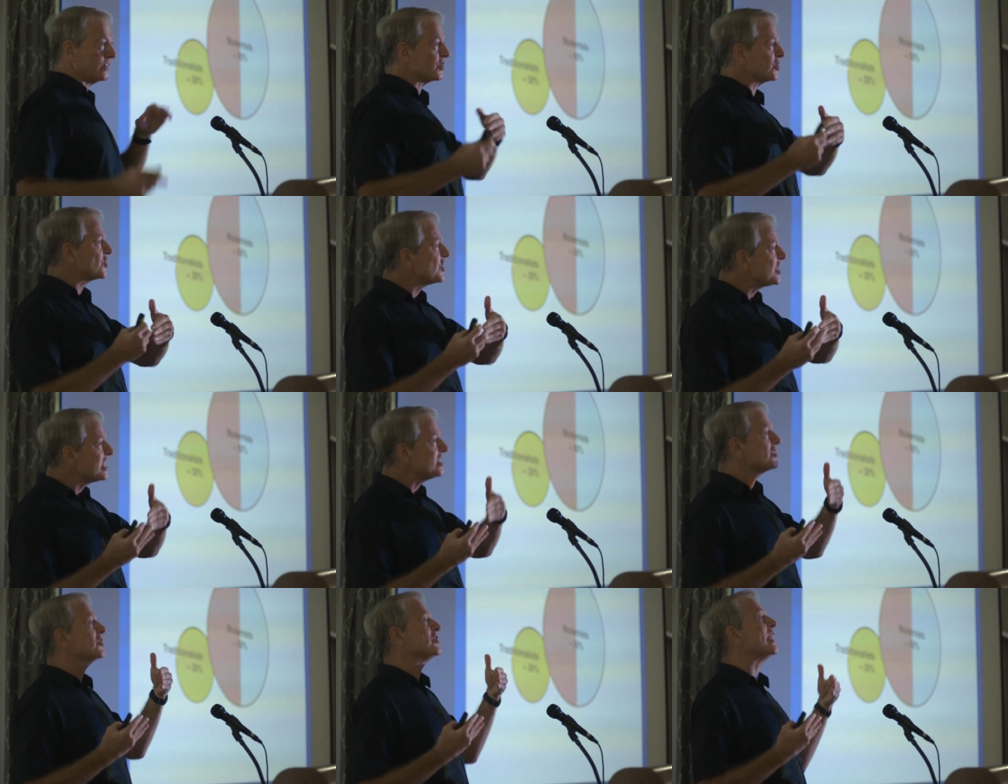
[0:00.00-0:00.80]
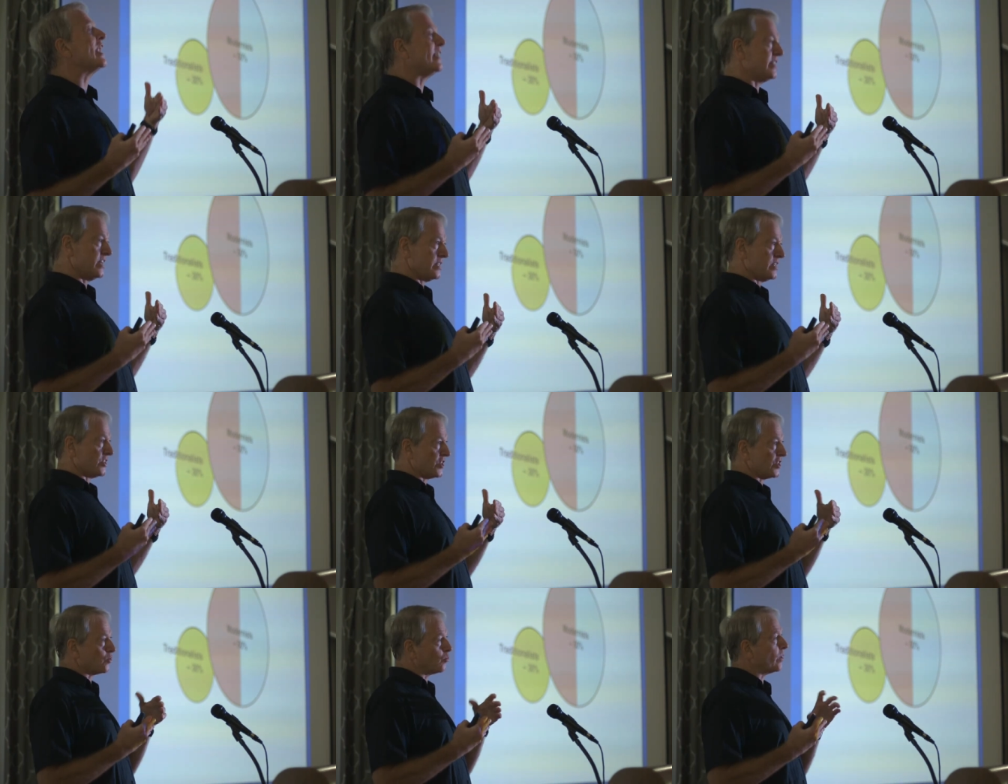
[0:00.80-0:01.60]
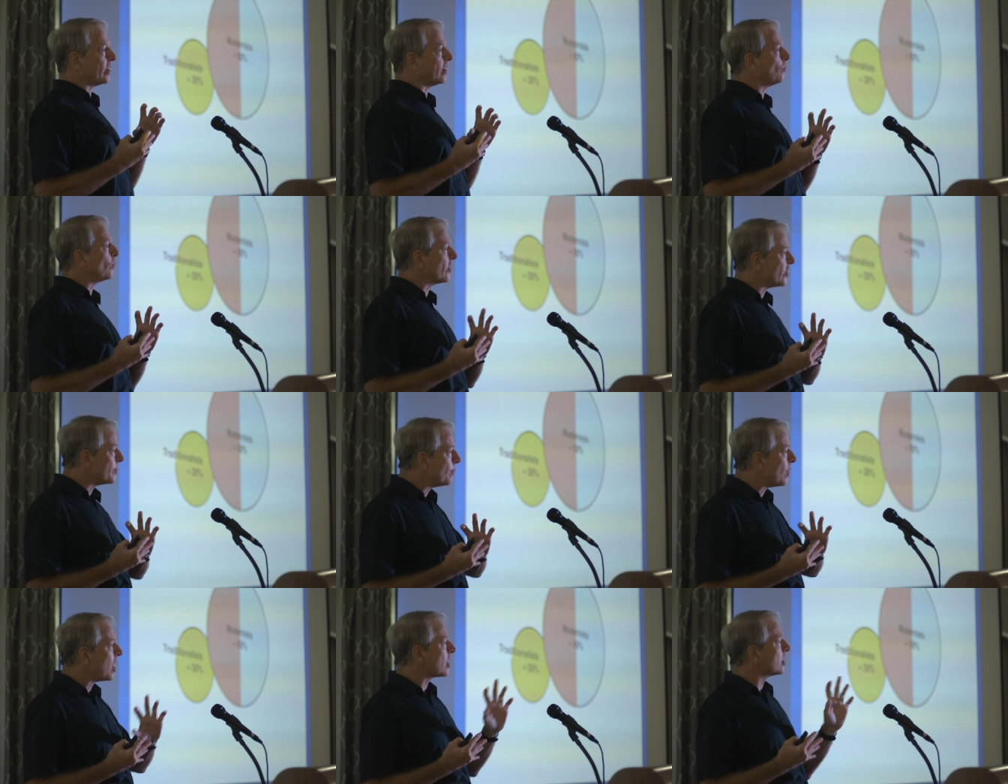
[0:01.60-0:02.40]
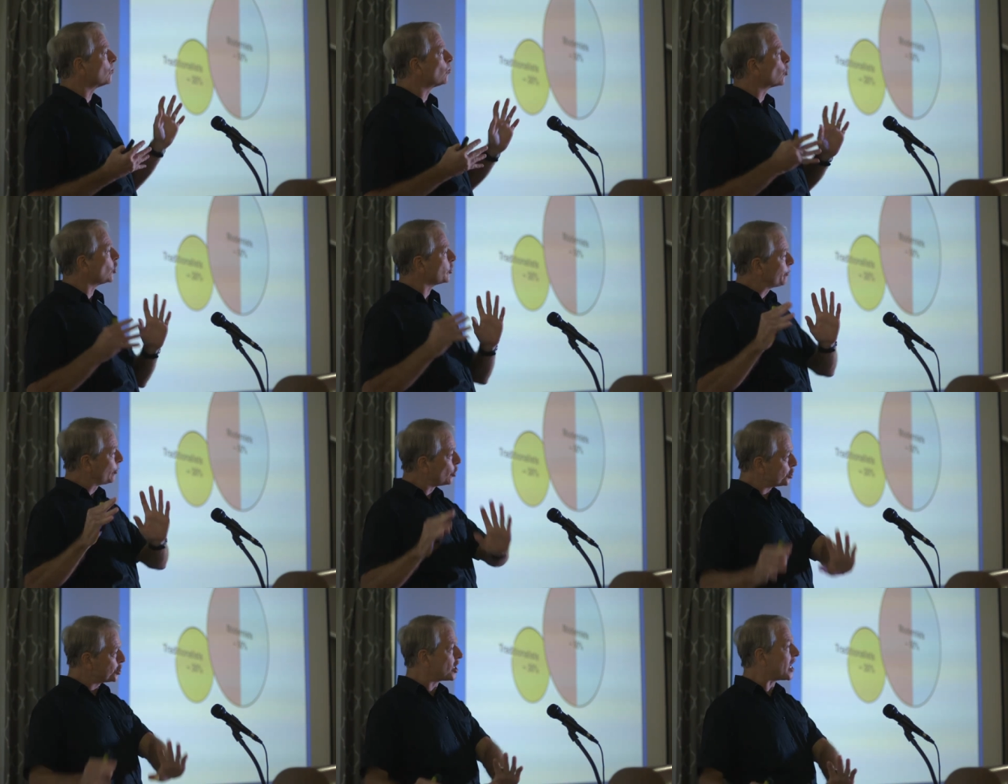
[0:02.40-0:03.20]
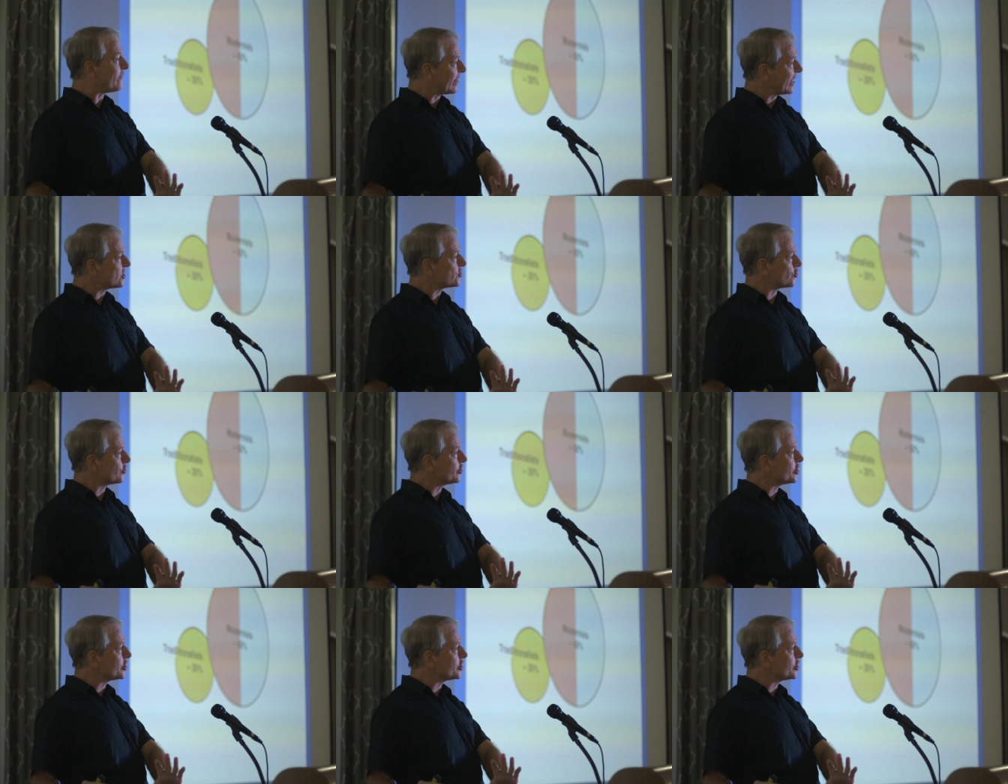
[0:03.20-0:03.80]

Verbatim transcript: this thesis and antithesis, where, where the modern world pushed off against the